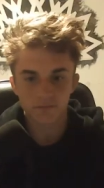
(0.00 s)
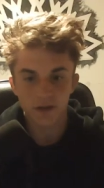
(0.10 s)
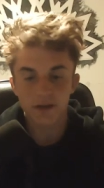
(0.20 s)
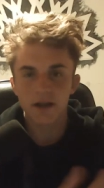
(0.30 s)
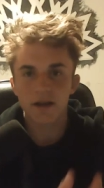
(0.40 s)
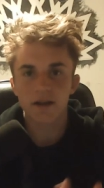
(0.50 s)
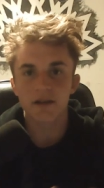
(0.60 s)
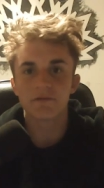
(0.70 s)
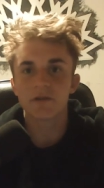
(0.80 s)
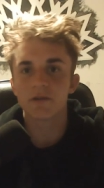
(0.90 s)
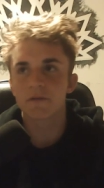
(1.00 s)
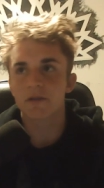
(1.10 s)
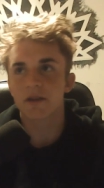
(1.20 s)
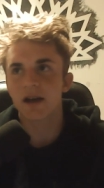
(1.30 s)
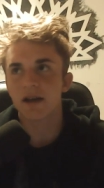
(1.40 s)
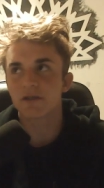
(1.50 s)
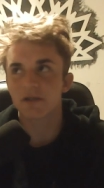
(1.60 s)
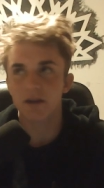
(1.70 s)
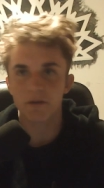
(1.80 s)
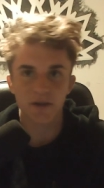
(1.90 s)
And yeah, I can feel for the guys
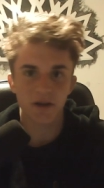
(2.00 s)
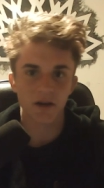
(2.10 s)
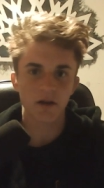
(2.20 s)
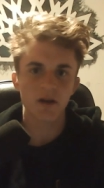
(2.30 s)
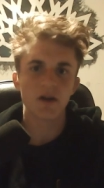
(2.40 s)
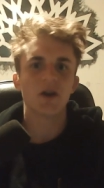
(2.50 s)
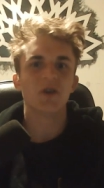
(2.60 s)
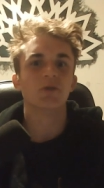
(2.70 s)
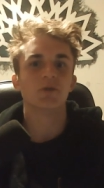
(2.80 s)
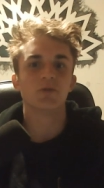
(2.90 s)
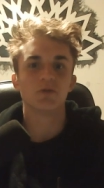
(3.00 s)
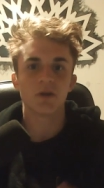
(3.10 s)
out there who